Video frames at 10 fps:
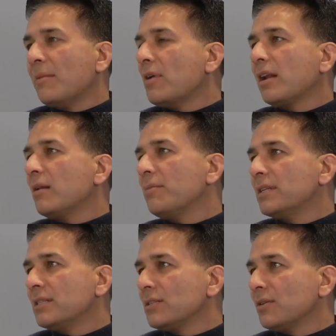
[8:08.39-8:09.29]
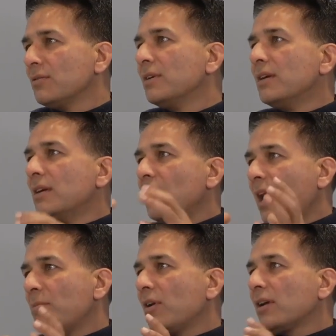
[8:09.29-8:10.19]
I'm not in a business of,
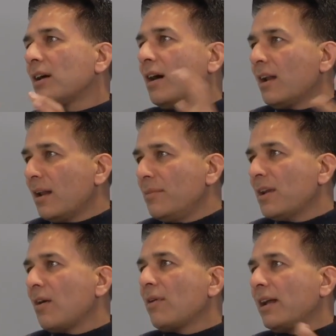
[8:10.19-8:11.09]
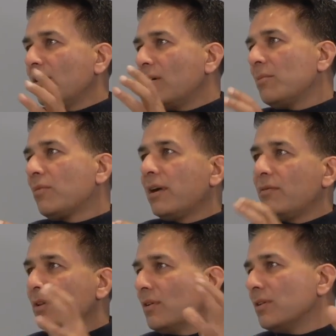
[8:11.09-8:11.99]
I bought a car, let me now upgrade
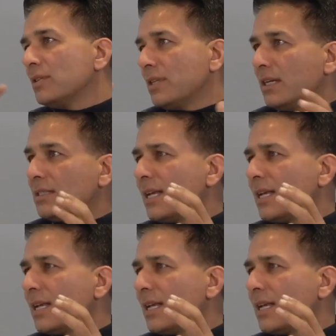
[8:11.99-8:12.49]
with all those things.